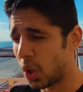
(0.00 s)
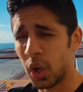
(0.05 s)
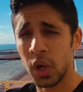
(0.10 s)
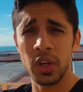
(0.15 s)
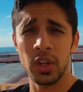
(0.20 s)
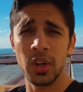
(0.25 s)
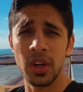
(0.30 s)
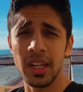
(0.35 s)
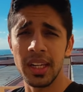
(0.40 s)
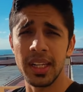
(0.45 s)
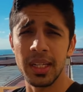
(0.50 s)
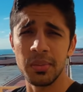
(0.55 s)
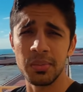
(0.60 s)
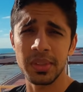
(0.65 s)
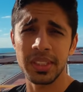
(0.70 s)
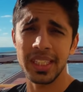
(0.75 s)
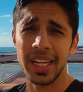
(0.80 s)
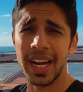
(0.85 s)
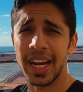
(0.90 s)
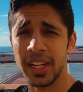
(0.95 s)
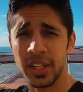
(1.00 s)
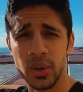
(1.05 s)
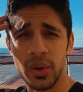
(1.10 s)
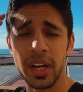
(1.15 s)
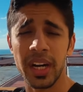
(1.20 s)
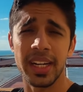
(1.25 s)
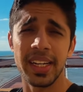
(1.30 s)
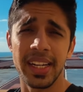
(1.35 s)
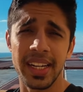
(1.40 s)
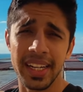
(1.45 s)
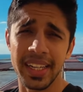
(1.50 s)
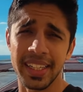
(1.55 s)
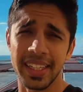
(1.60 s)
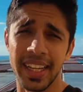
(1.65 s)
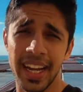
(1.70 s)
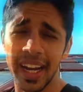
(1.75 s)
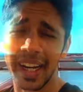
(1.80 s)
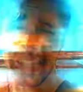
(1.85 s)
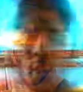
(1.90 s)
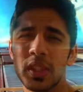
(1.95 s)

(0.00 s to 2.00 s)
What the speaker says: all your limbs and your head intact.